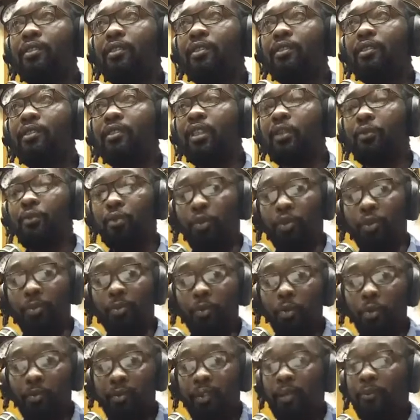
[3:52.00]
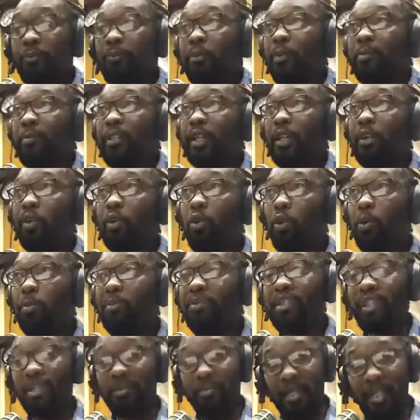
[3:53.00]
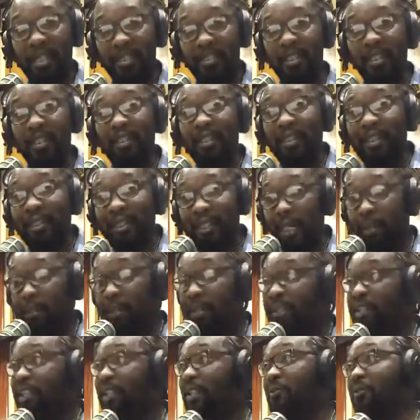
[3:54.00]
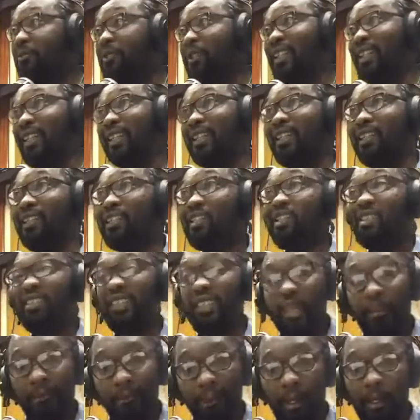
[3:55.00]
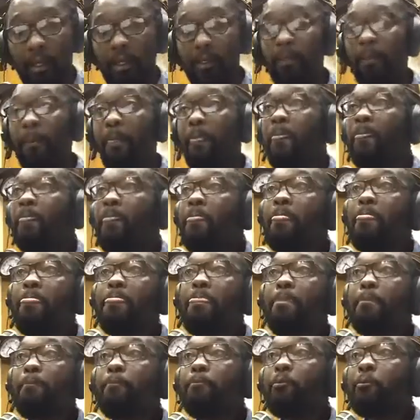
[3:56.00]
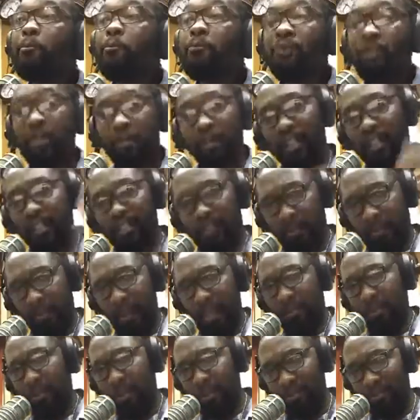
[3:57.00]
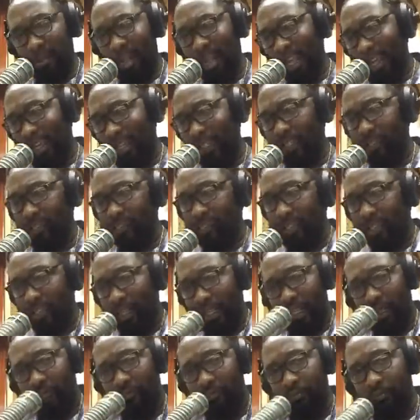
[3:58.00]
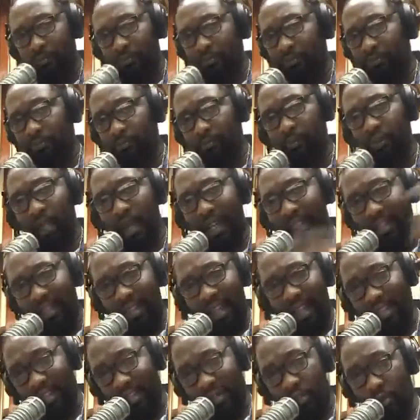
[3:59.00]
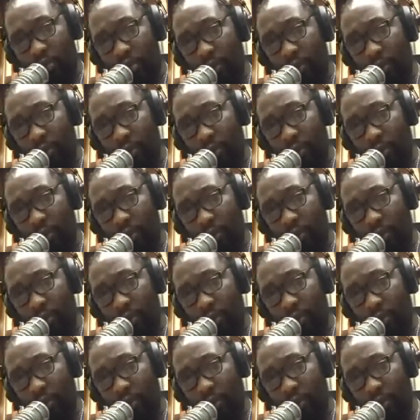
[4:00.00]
If we remove them from their homes, it means that the neighbors can feel a little safer. Because in people's minds, they're like, right next door,